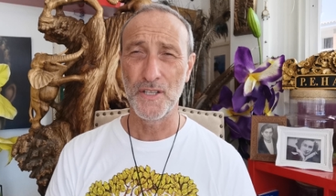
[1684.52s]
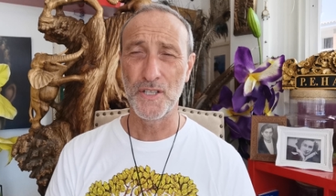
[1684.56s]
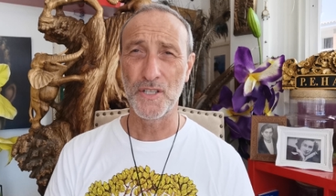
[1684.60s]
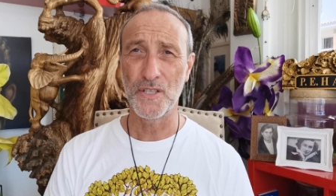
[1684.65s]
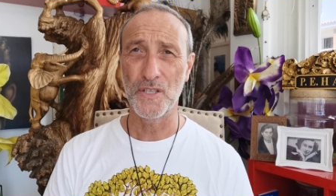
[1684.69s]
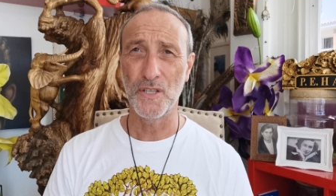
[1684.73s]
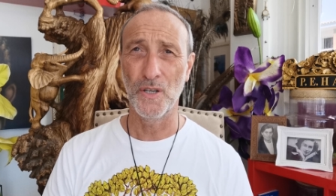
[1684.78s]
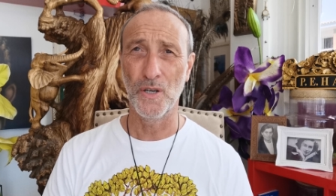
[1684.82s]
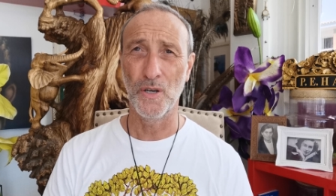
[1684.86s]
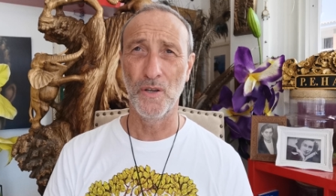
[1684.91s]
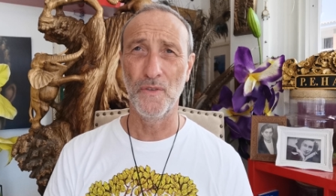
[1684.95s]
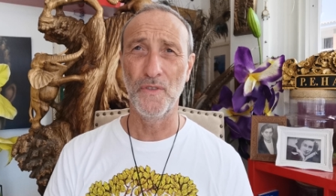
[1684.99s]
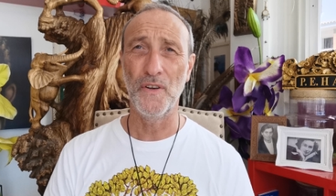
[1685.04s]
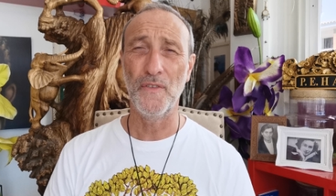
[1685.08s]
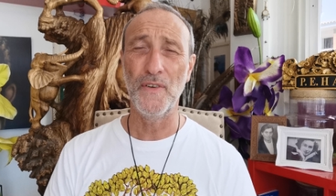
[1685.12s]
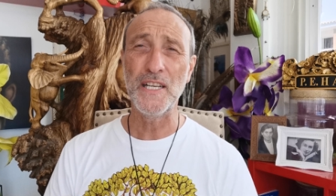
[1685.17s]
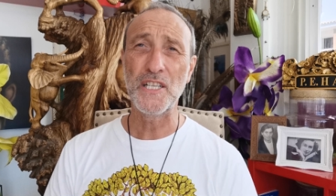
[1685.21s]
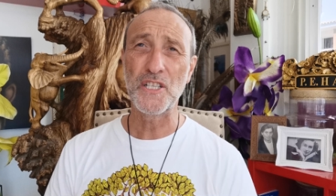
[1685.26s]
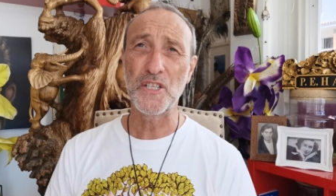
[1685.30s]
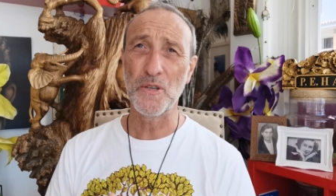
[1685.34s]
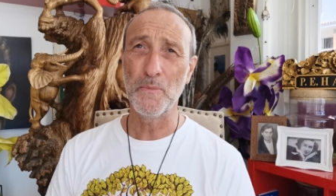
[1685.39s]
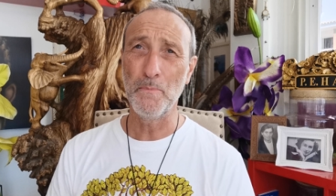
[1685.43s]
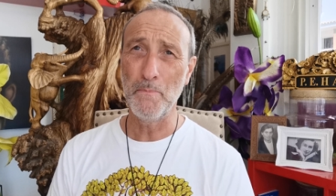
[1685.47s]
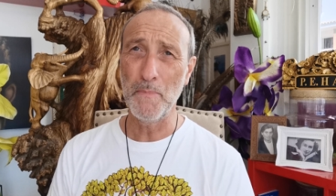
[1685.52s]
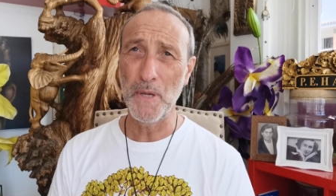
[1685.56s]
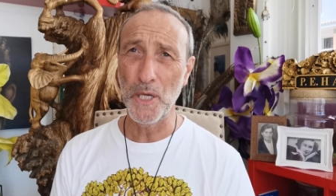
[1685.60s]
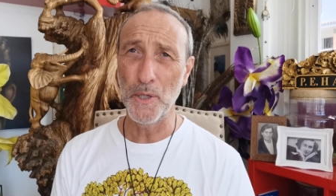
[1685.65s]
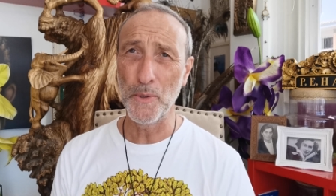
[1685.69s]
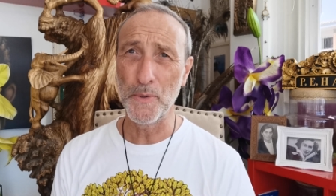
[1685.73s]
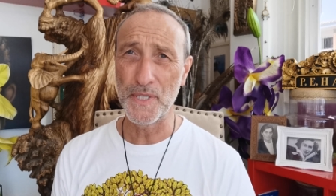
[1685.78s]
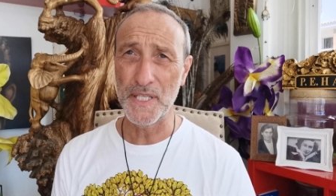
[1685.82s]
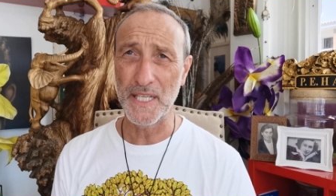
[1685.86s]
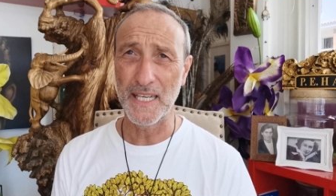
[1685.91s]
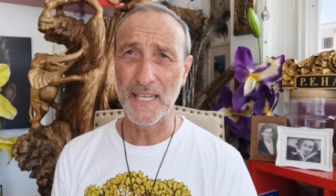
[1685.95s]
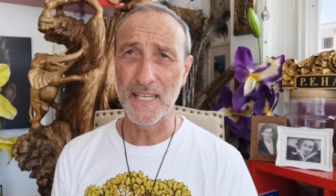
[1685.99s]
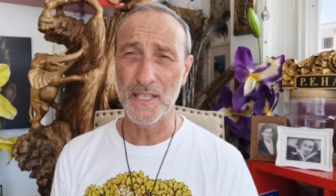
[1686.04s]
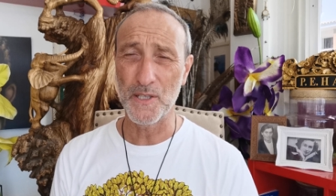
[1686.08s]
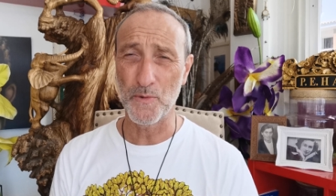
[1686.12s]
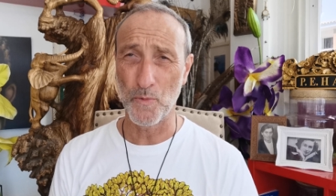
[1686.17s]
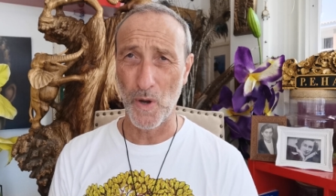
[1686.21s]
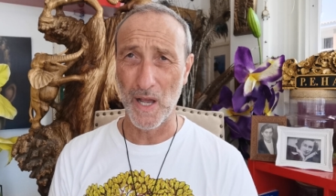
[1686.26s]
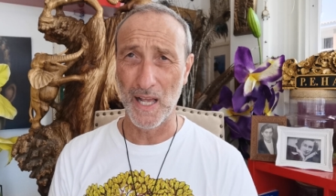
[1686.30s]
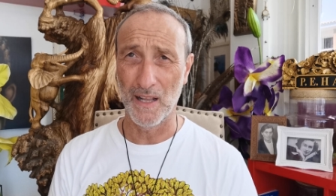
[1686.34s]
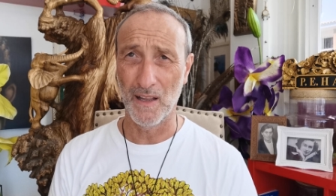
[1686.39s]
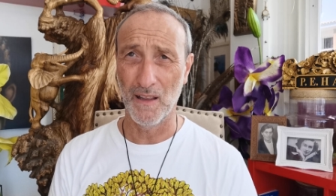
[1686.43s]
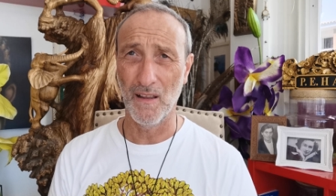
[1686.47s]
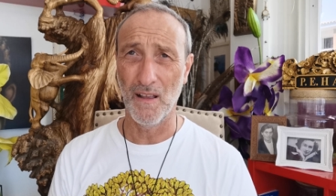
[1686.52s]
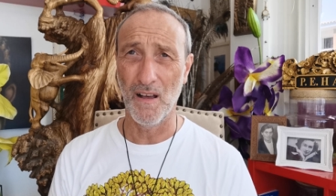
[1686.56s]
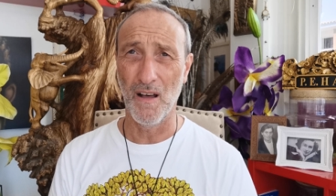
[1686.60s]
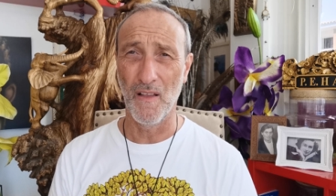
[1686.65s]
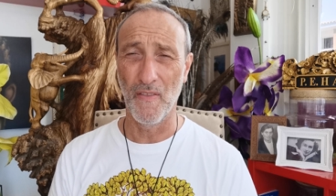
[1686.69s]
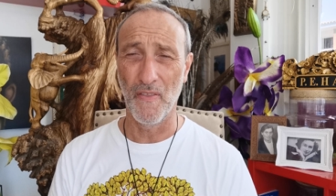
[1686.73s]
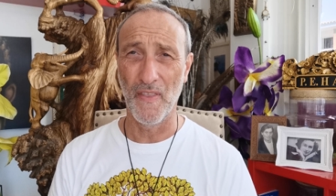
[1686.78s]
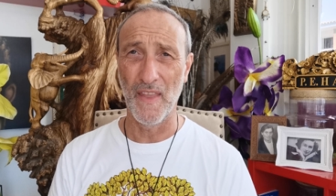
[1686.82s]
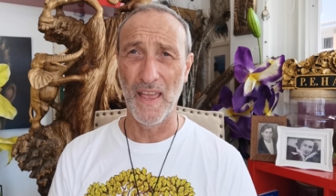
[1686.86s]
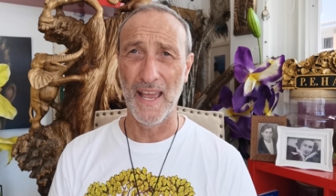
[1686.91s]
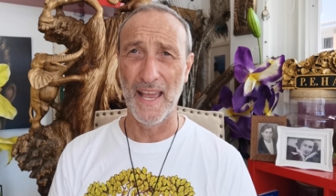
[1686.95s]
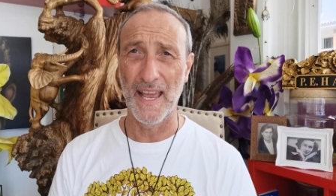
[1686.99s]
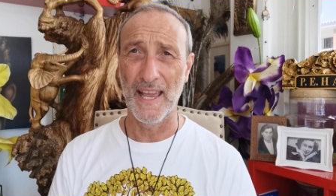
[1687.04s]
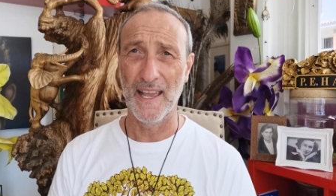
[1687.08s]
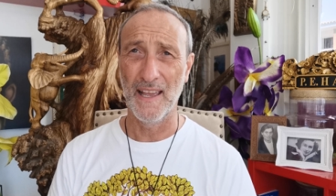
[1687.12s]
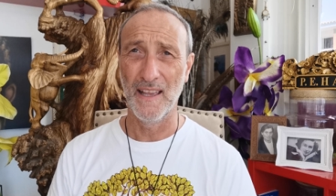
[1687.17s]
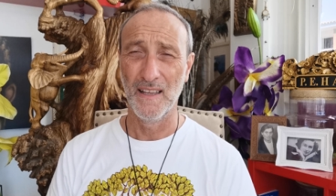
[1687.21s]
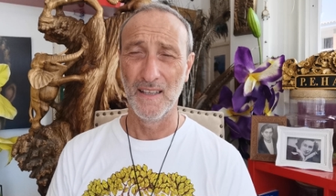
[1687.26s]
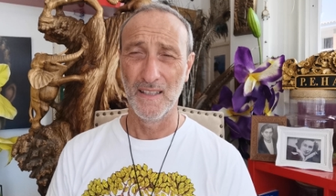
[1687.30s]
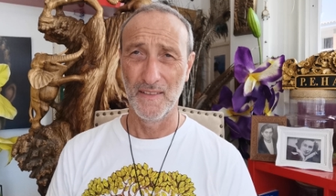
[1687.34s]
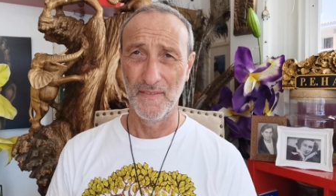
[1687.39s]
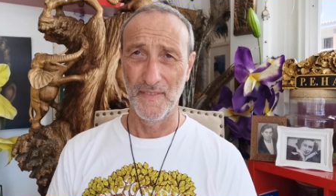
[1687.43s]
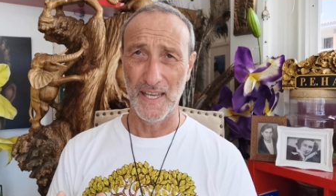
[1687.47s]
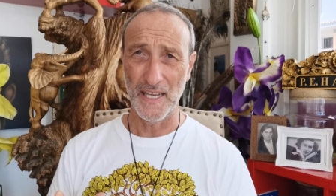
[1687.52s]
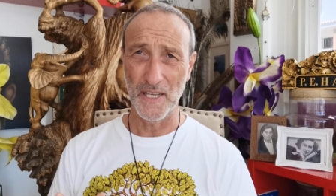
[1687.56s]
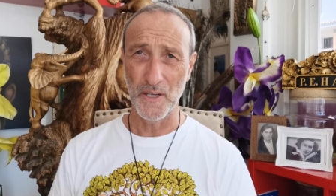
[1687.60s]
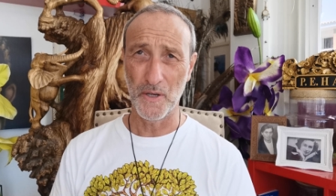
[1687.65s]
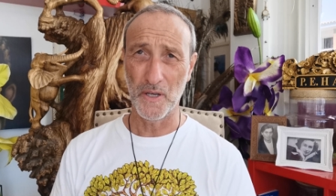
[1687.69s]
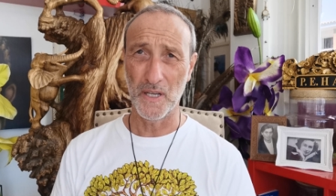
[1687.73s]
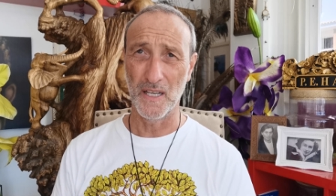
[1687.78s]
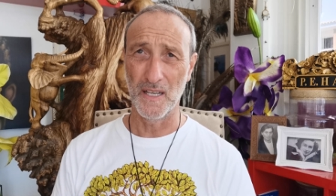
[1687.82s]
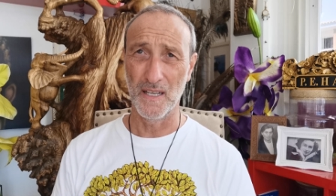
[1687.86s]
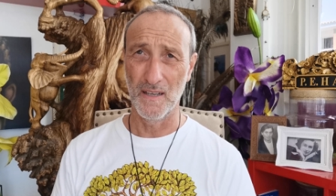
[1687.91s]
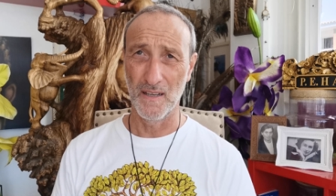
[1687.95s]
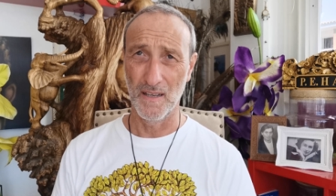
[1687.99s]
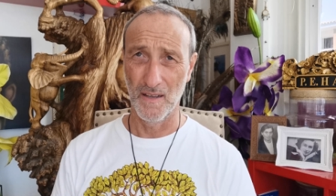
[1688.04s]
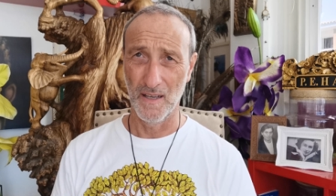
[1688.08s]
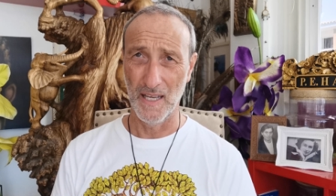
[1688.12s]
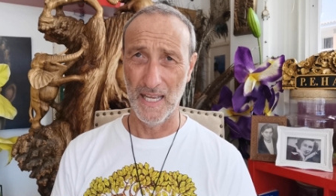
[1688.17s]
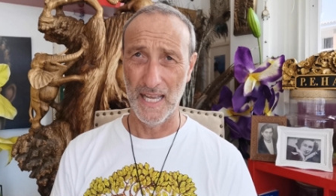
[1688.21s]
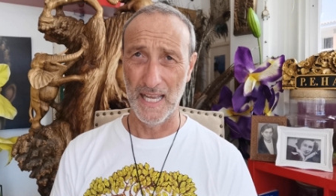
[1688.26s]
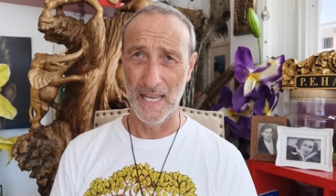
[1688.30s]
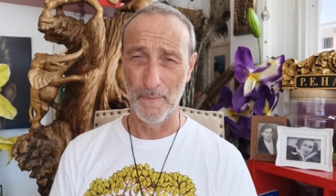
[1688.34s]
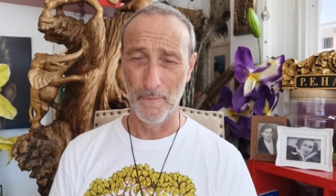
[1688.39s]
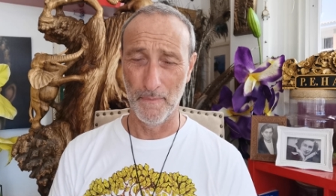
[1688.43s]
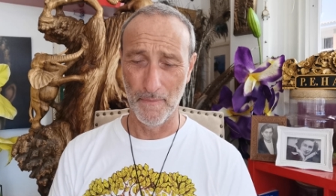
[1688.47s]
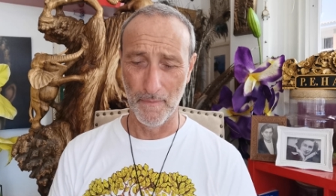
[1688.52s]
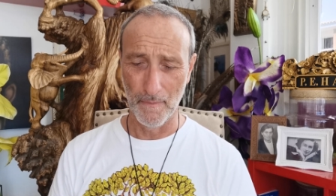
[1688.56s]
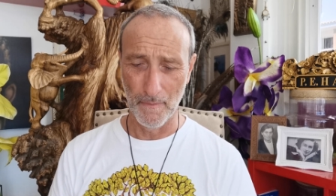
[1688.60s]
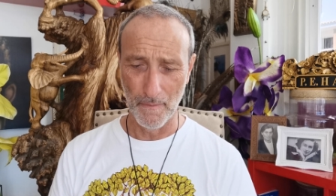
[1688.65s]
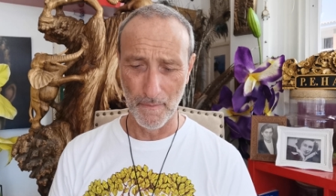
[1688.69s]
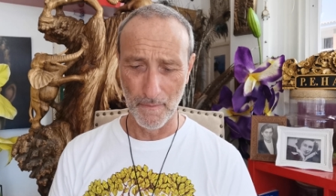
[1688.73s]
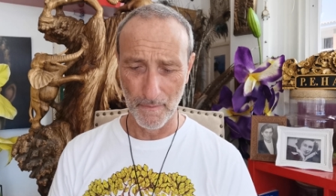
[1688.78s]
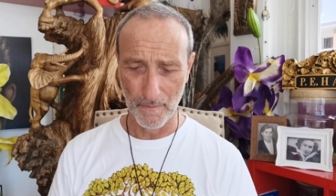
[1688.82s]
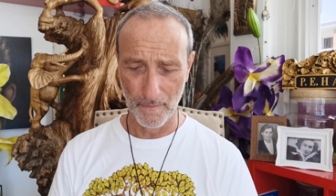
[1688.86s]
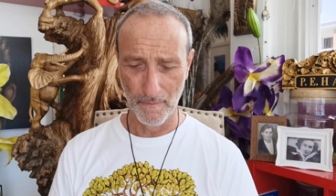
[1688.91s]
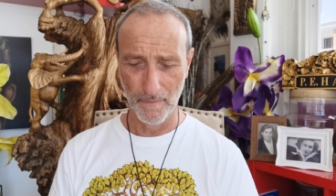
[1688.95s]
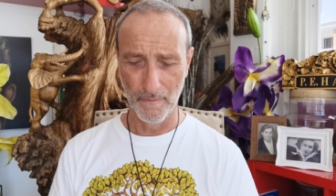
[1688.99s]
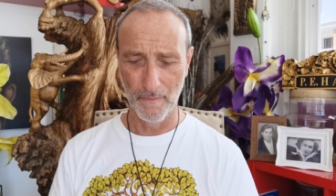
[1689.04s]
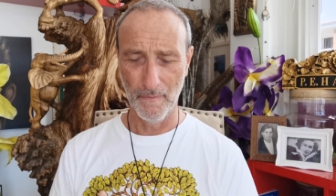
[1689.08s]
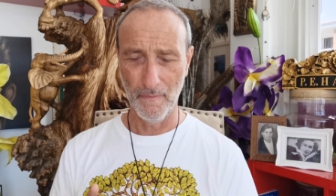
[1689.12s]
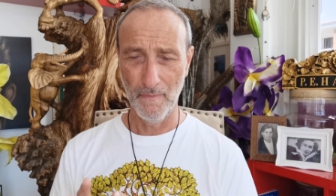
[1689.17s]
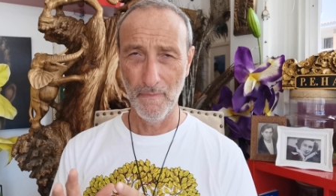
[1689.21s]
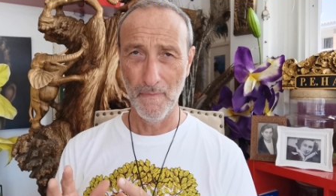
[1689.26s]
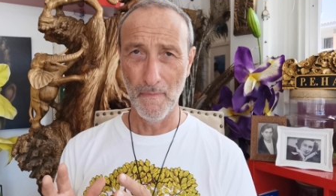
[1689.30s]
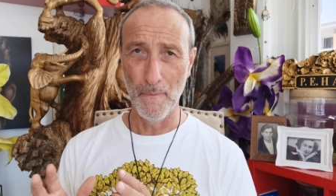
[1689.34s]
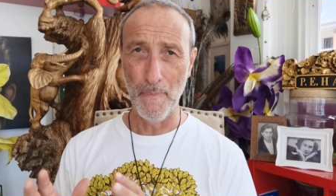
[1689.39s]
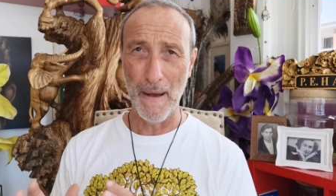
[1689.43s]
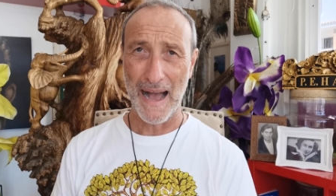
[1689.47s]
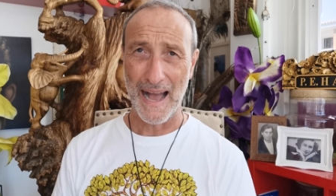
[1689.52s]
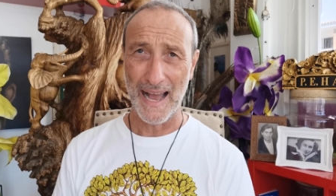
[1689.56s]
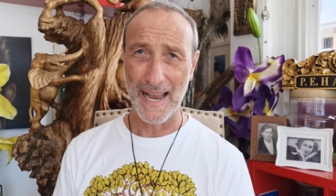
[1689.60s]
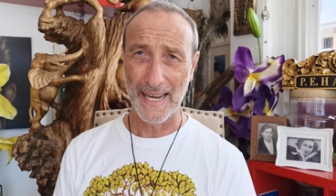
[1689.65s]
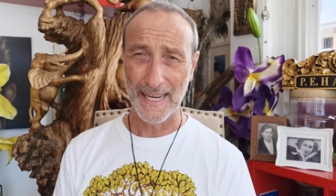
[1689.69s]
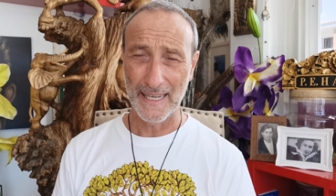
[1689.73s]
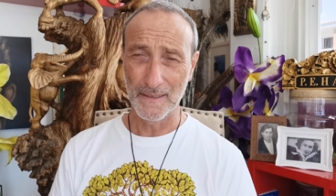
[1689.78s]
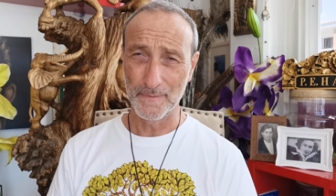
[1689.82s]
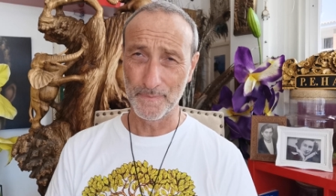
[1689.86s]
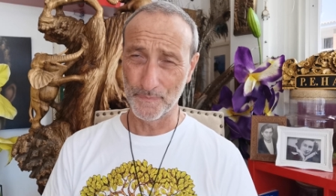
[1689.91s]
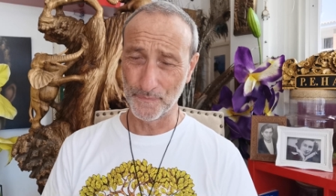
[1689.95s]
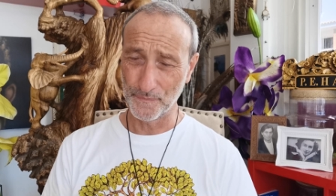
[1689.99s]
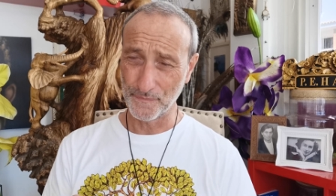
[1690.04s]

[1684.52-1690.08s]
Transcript: So there is some music as well on there that you can um, buy.